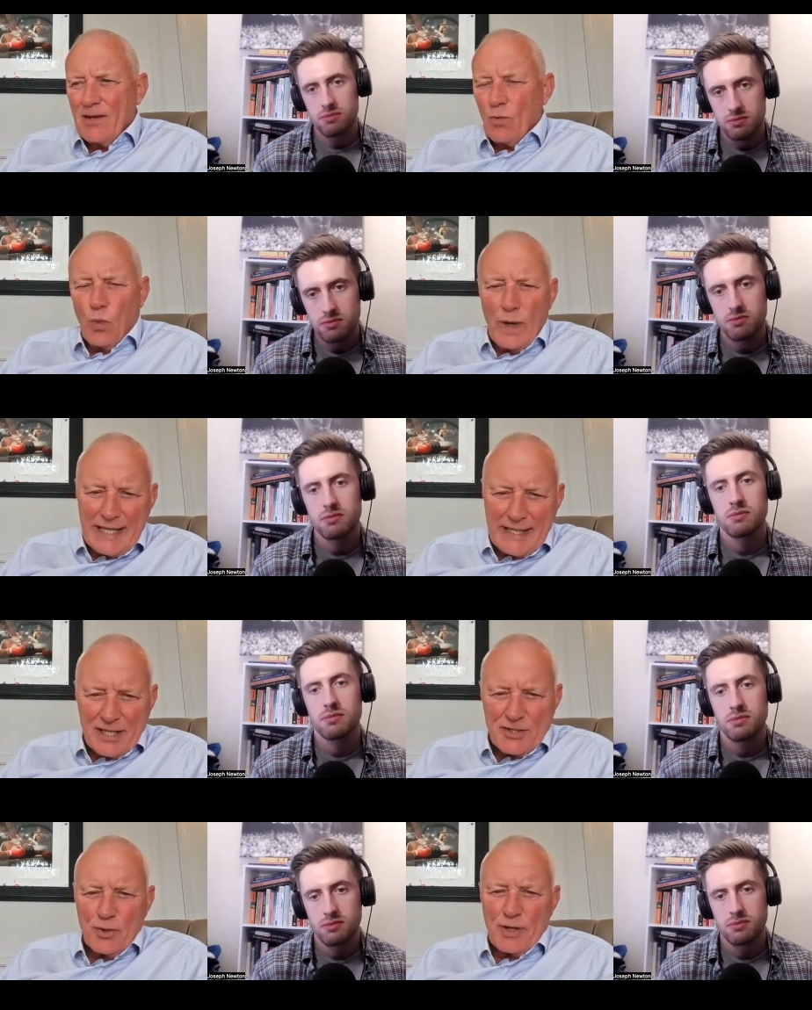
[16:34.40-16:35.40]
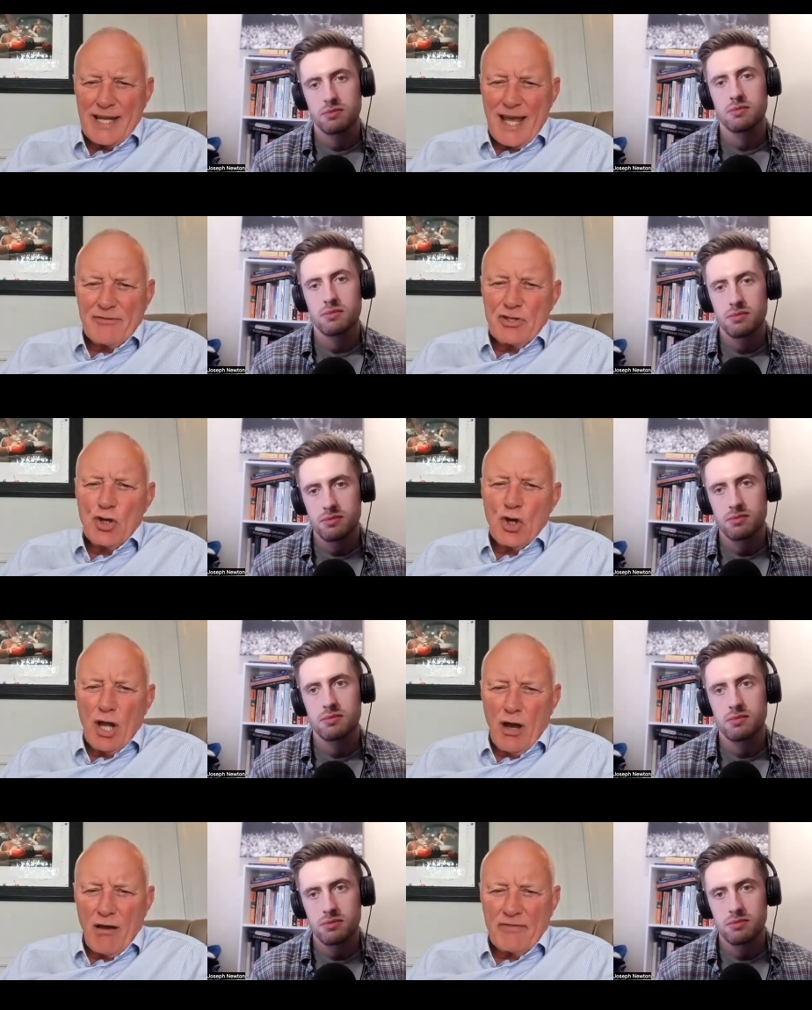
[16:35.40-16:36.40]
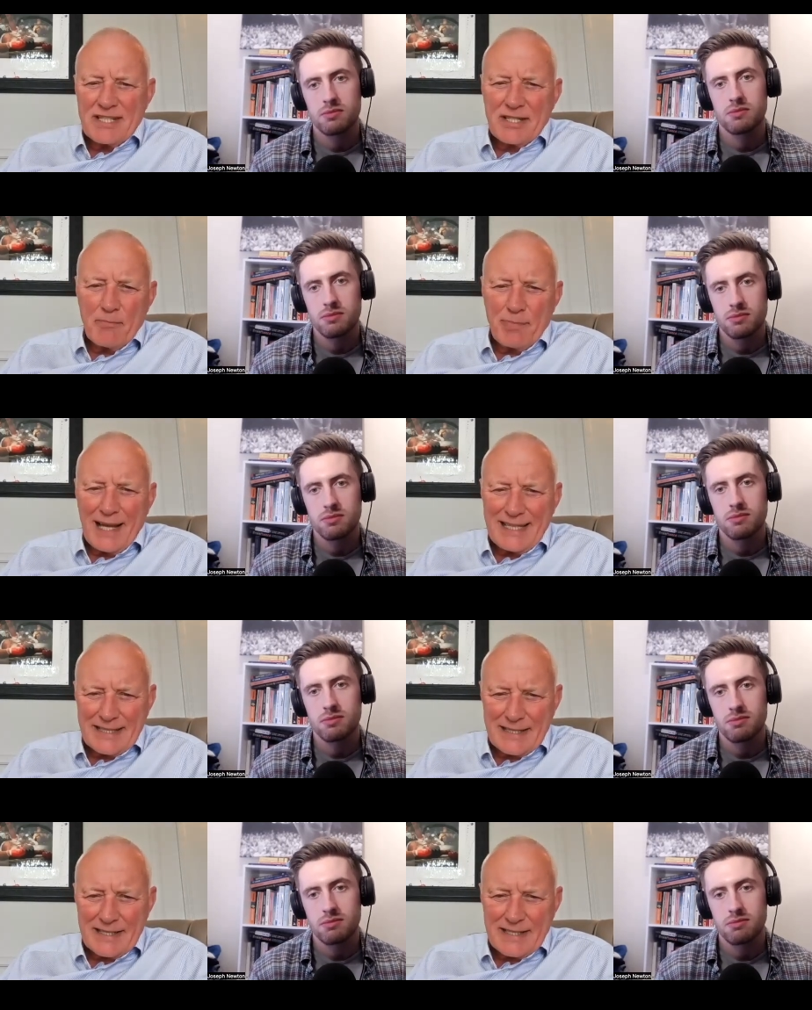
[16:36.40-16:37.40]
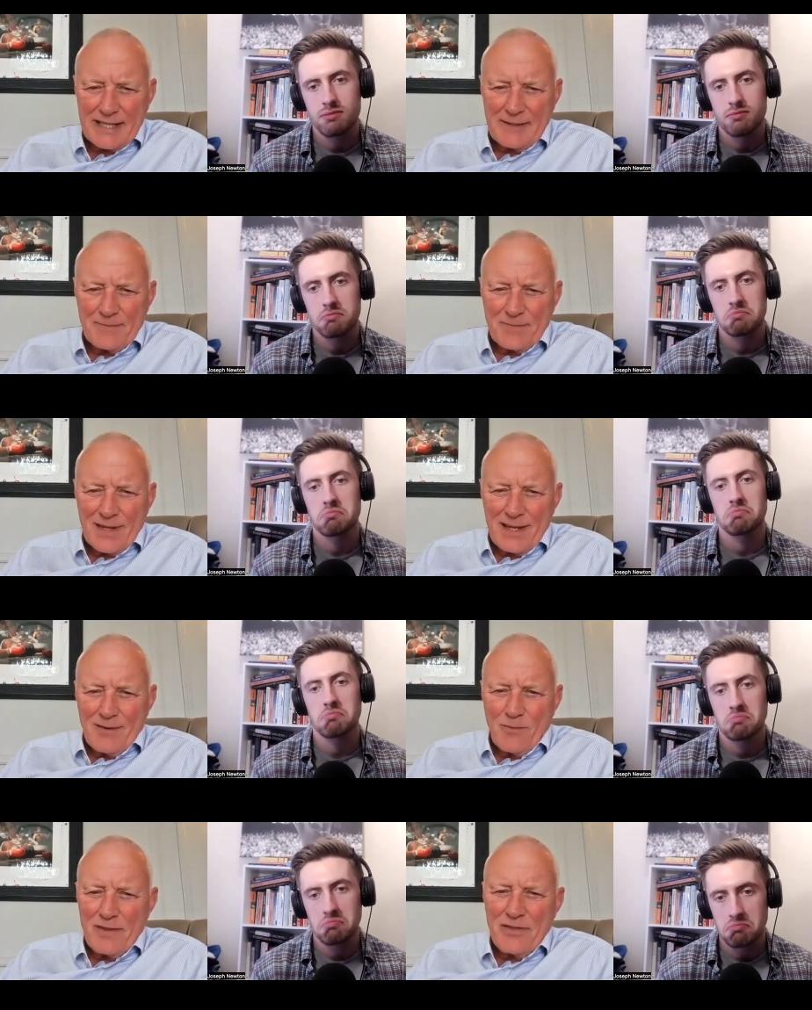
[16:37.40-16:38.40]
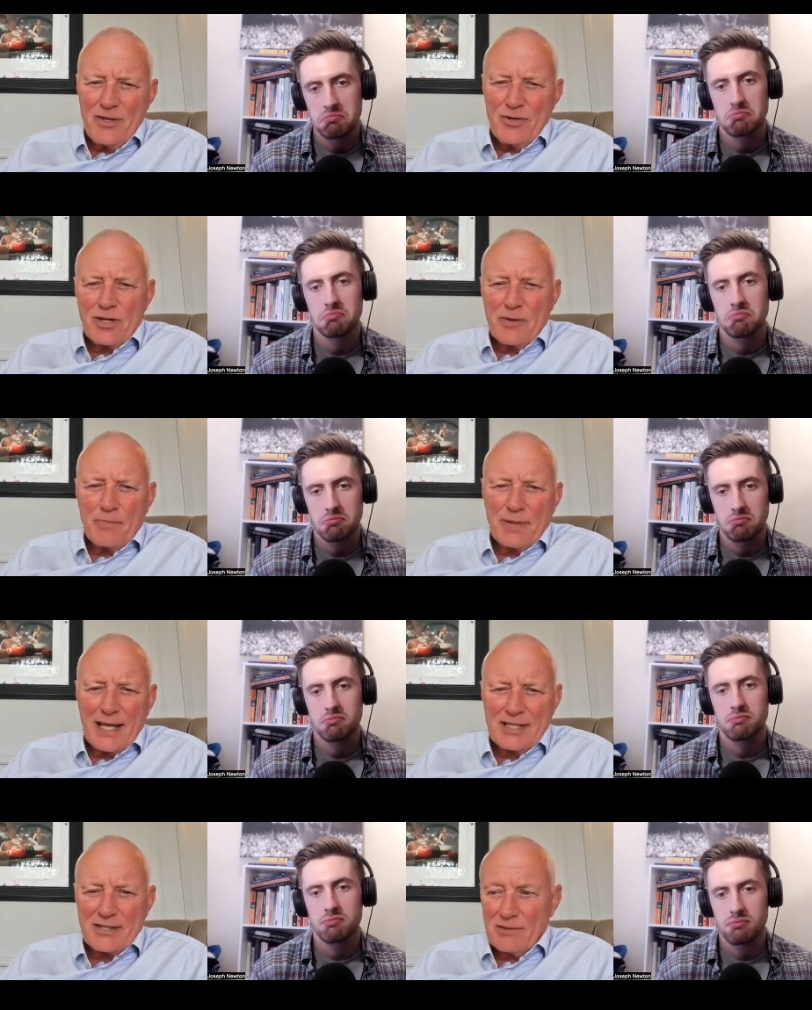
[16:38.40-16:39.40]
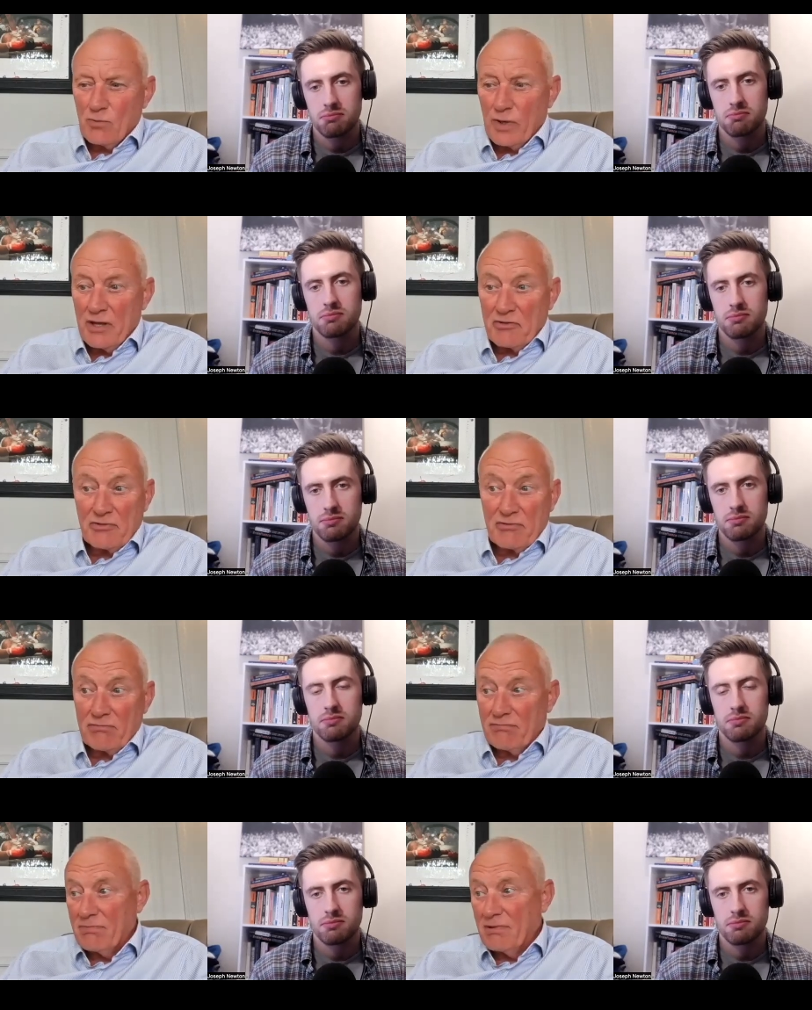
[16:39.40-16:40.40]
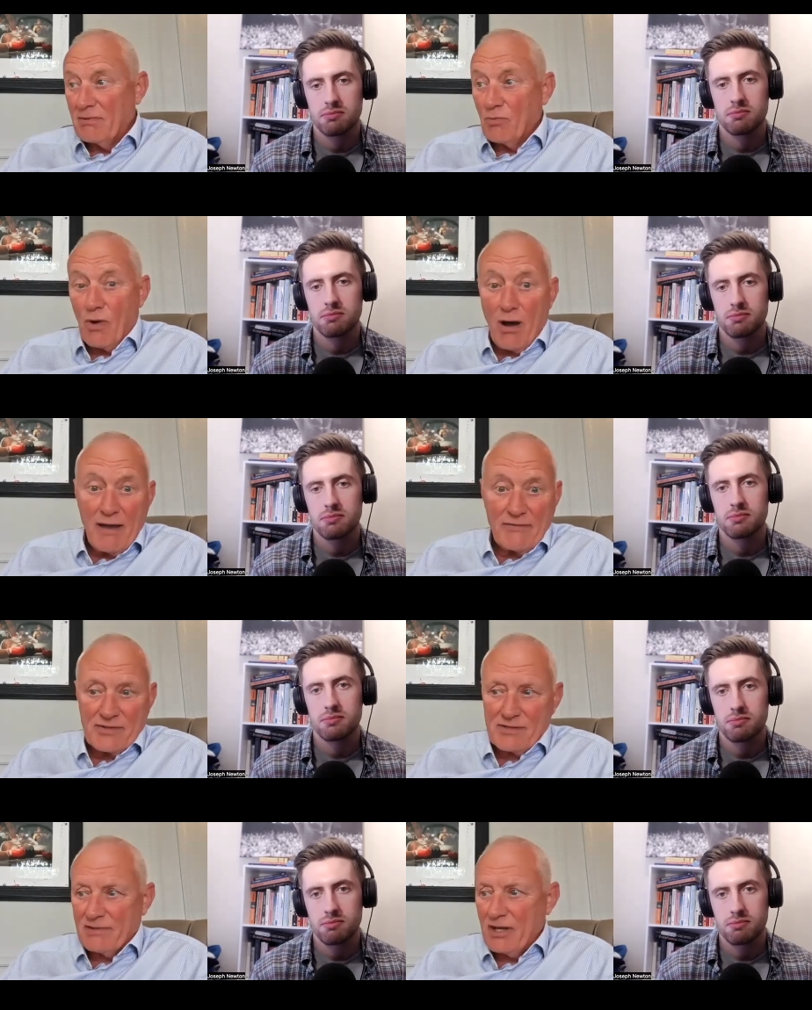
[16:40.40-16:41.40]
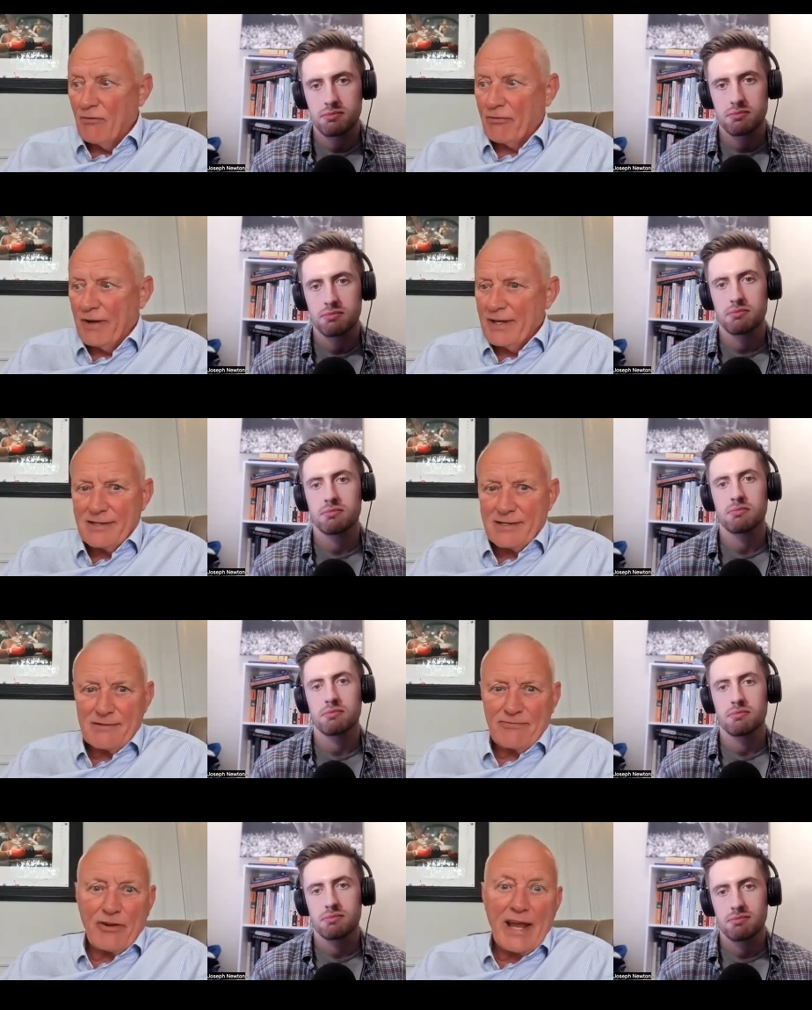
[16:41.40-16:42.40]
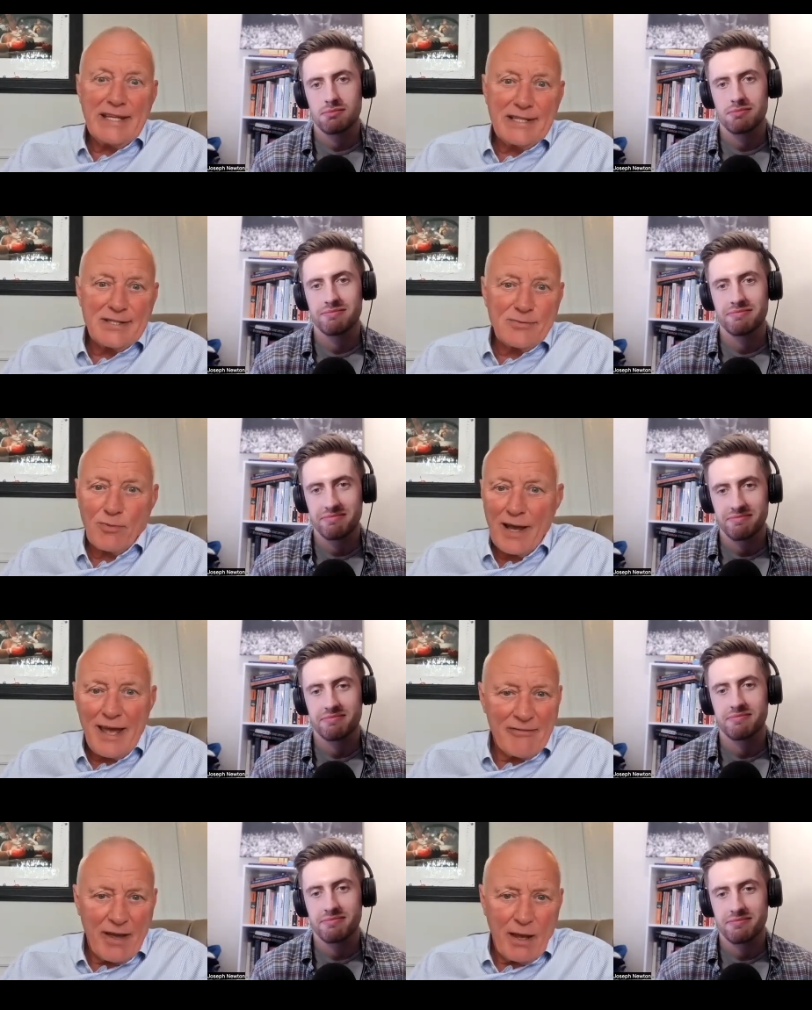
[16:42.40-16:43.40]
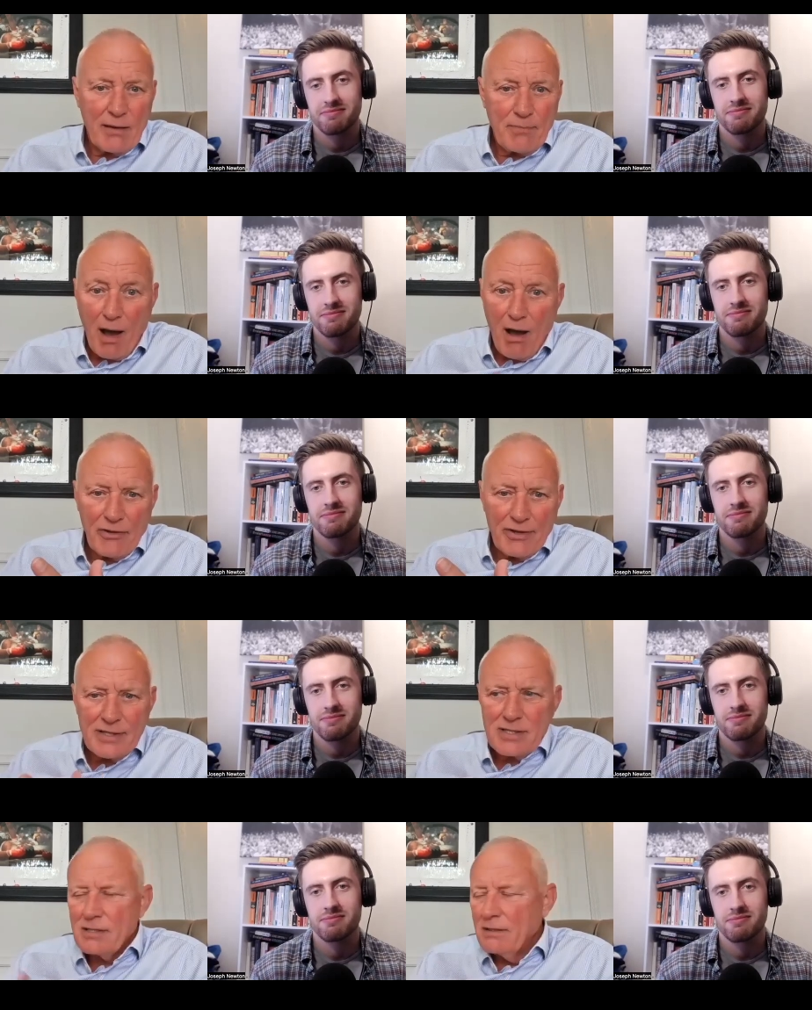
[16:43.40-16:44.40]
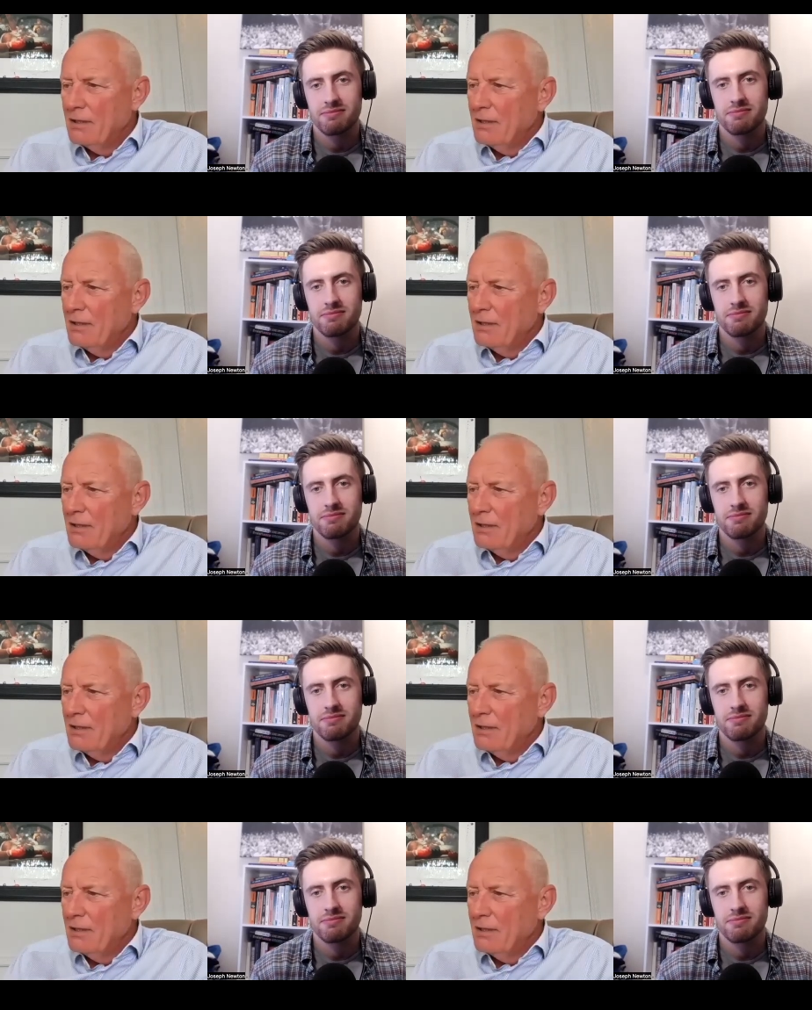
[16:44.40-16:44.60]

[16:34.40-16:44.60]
Speaker 1: weakness you can have in your life is complacency. Whether you're complacent with wives, girlfriends, friends, whatever, partners,